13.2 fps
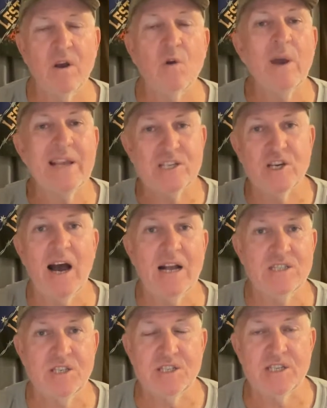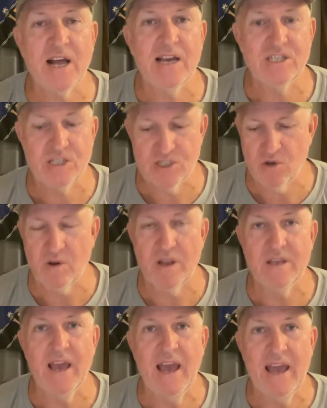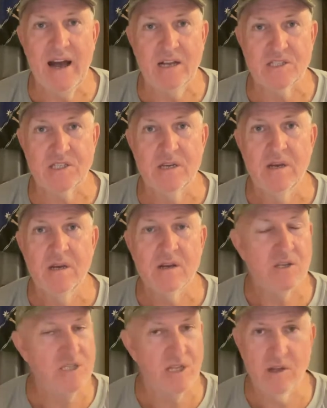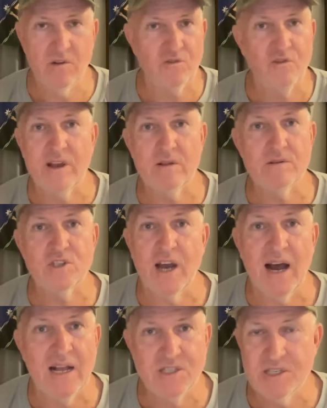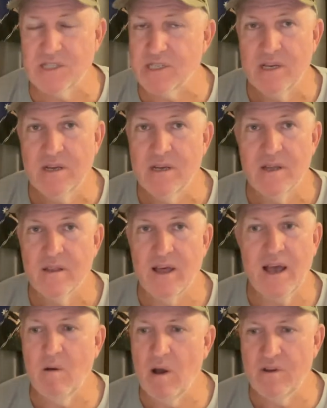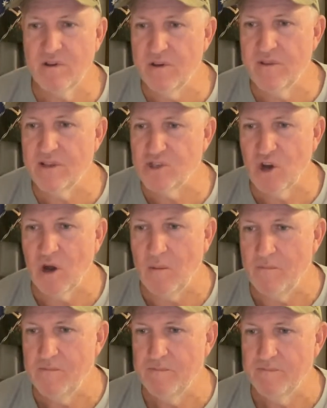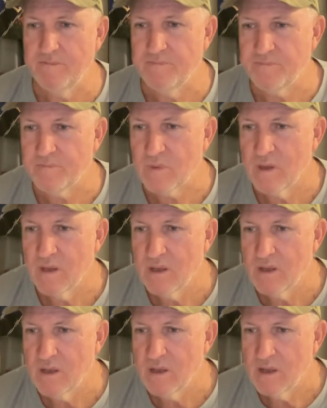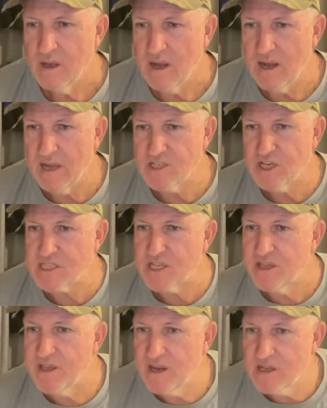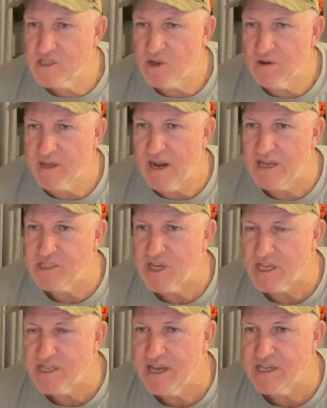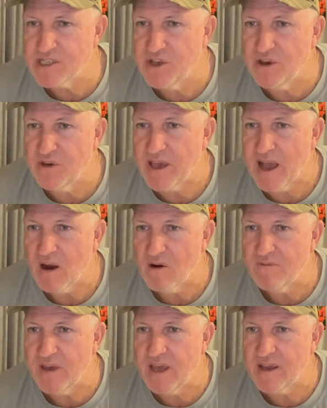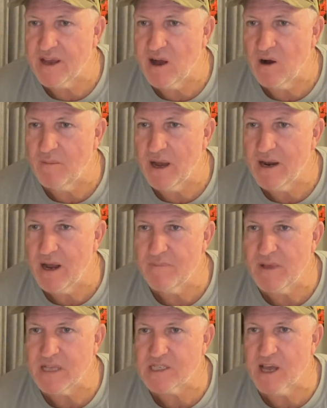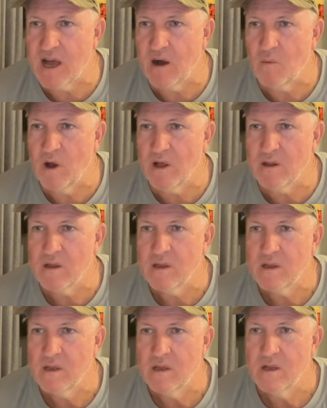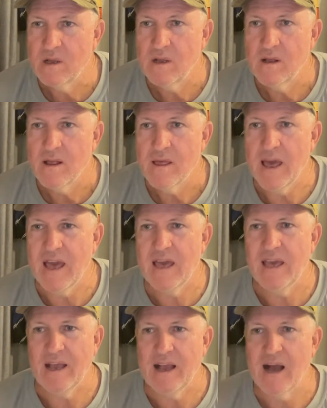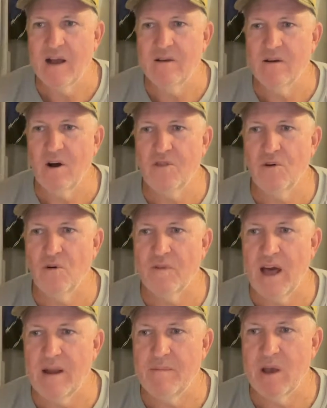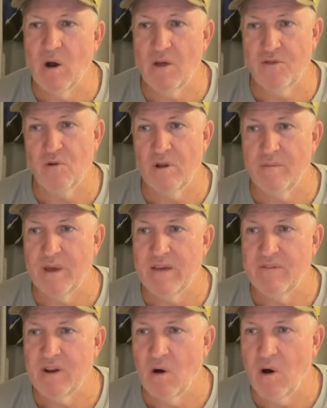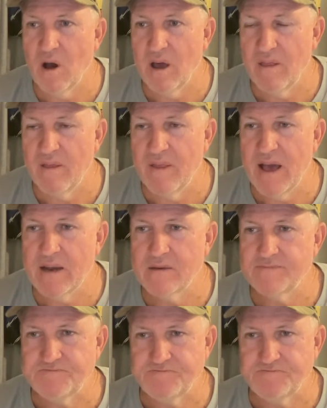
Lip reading: quick charging stations on at your house. Because the little trickle chargers, they won't do the job. Justin Dillon's on. G'day, Justin. How's your new caravan going, mate? Hope that's going well. Yeah, here you go. I thought it'd be even higher than that.